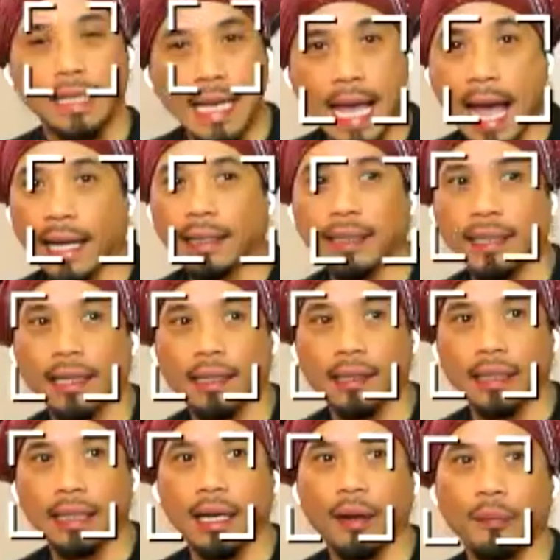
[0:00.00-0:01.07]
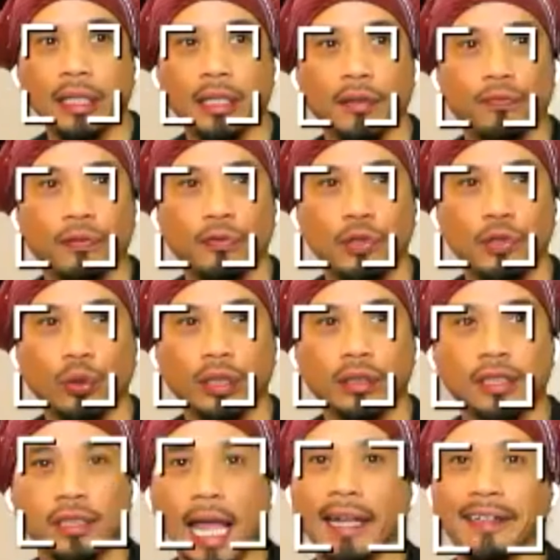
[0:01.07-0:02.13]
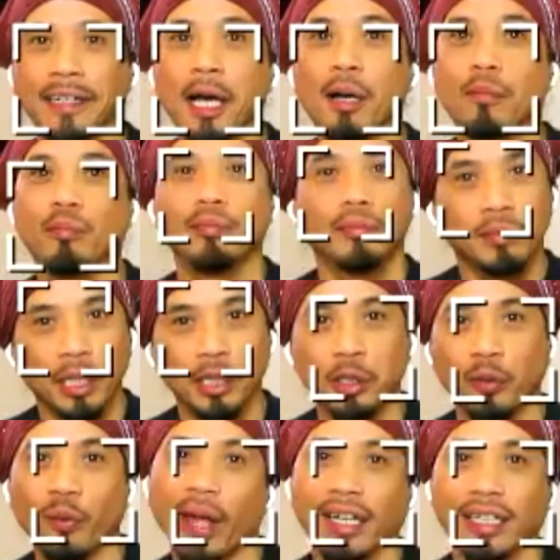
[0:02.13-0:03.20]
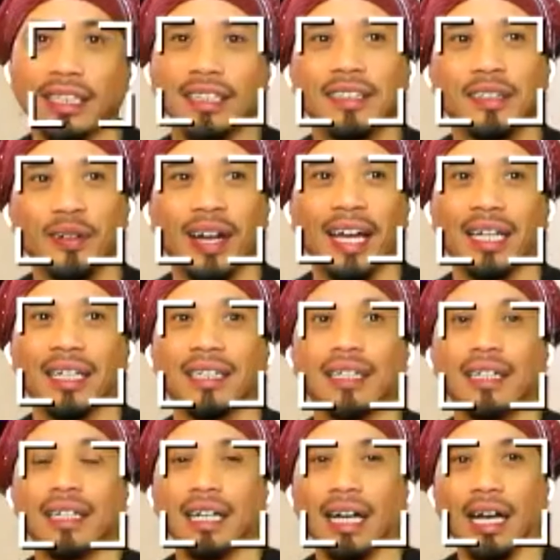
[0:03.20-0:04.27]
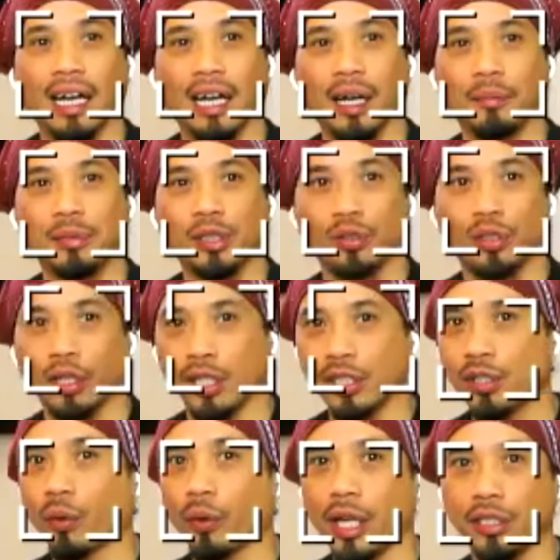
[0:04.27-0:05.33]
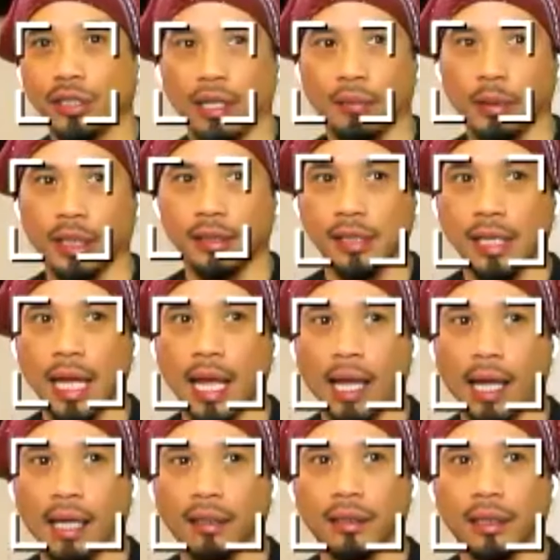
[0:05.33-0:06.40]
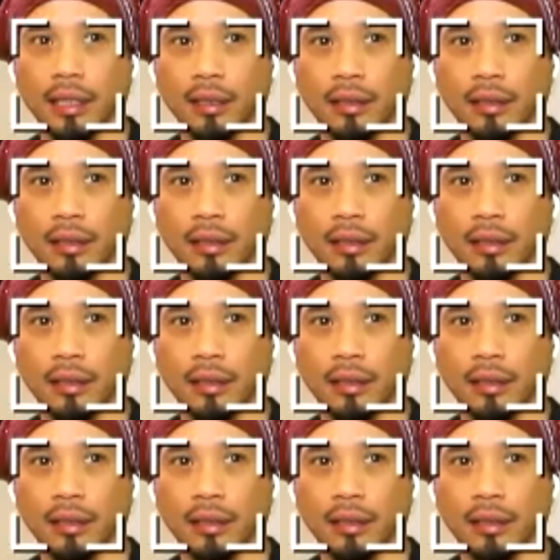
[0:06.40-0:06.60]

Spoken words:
Yeah, I mean, if you can stand up, then you're ready, right? So there is no age limit, and